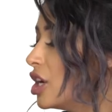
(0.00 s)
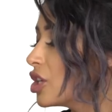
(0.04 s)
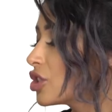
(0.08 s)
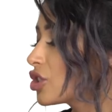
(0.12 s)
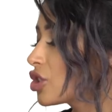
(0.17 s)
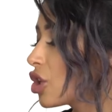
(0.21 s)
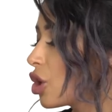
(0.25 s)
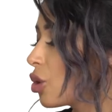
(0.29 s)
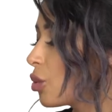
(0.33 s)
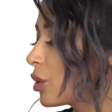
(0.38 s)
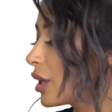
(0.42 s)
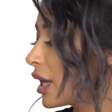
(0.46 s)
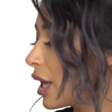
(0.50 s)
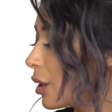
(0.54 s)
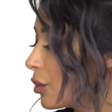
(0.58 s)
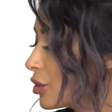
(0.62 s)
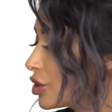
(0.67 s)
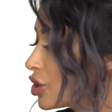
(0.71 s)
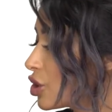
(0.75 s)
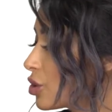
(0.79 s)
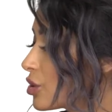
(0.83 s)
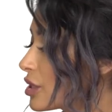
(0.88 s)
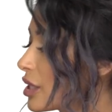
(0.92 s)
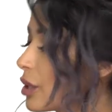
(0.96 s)
So what I
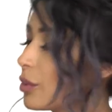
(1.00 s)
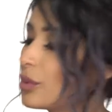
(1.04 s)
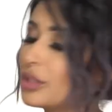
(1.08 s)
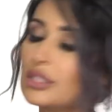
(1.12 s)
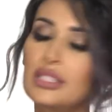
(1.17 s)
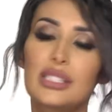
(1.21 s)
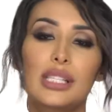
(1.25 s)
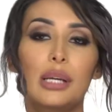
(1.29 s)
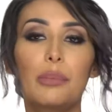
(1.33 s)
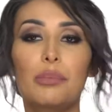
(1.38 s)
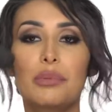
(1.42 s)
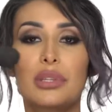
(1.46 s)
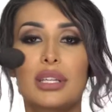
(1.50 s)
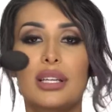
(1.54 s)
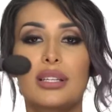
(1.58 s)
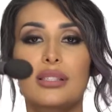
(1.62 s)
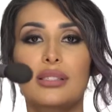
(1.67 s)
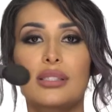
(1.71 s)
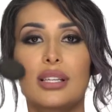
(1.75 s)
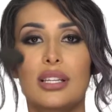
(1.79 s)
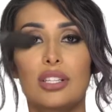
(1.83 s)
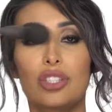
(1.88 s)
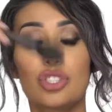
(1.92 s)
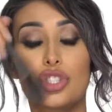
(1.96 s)
would do is I would dip
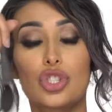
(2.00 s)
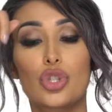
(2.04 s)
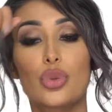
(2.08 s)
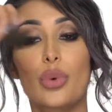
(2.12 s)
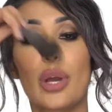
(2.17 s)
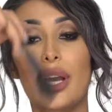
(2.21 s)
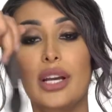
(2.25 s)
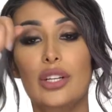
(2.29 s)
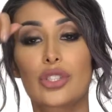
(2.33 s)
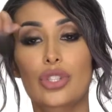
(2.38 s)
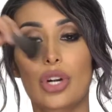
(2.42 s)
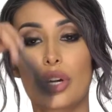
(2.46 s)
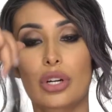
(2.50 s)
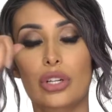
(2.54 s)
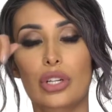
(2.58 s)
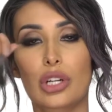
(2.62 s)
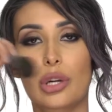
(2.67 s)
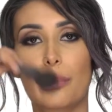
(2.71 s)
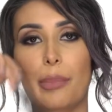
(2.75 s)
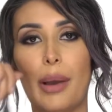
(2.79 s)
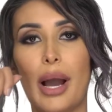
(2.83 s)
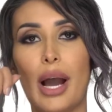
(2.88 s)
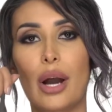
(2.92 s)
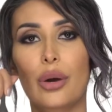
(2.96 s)
this into a
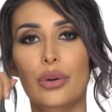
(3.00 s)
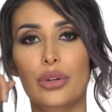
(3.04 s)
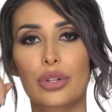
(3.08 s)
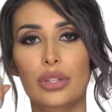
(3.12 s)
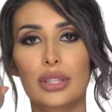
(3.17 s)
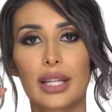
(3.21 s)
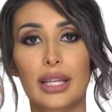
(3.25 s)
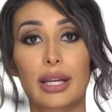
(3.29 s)
darker powder,